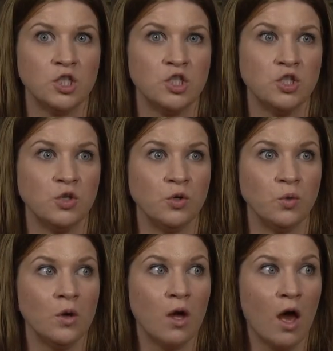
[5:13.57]

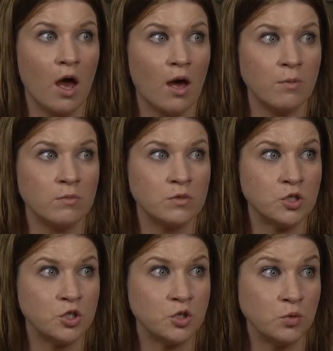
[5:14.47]
to um,
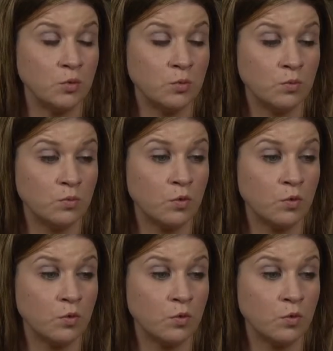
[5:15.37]
to